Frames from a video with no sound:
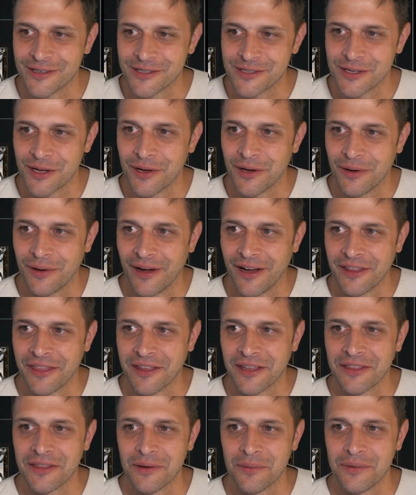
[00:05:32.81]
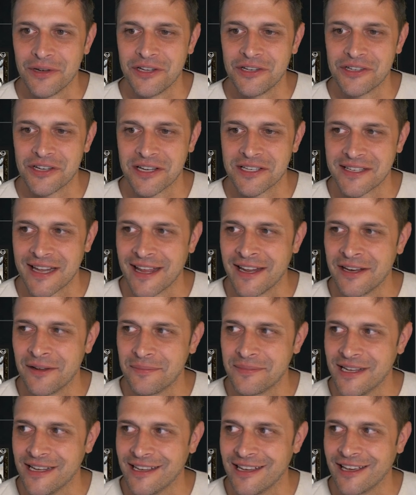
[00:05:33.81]
so I think that we just end
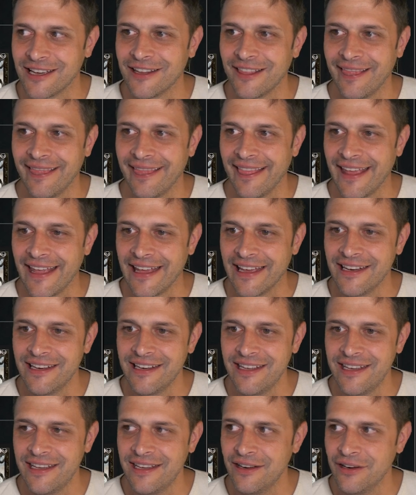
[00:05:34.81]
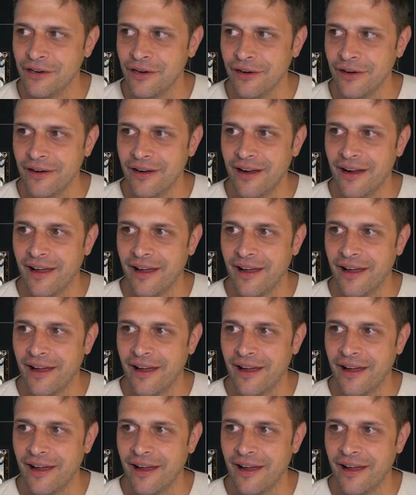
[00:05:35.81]
up taking a land here,